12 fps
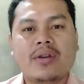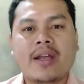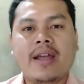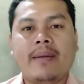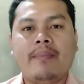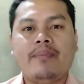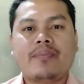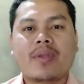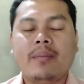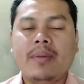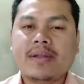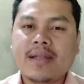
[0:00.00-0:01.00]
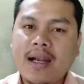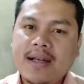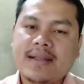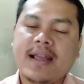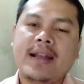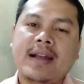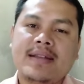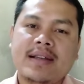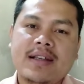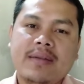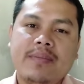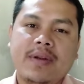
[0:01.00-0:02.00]
Okay, besides an
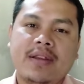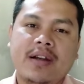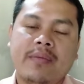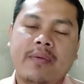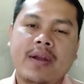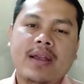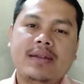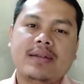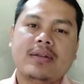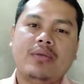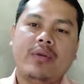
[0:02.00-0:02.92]
adjective in that phrase,